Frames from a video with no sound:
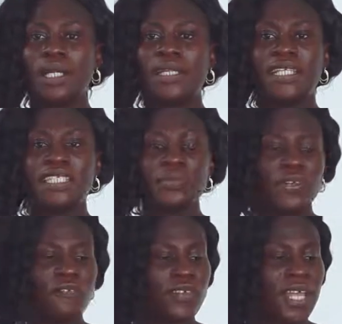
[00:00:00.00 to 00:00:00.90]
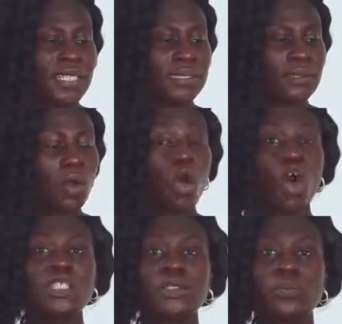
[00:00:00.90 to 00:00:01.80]
This prevents
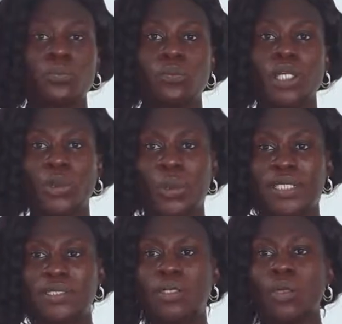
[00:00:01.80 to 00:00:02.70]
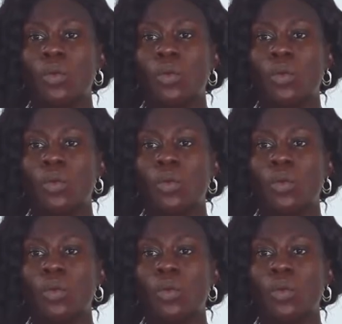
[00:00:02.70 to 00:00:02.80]
hot liquids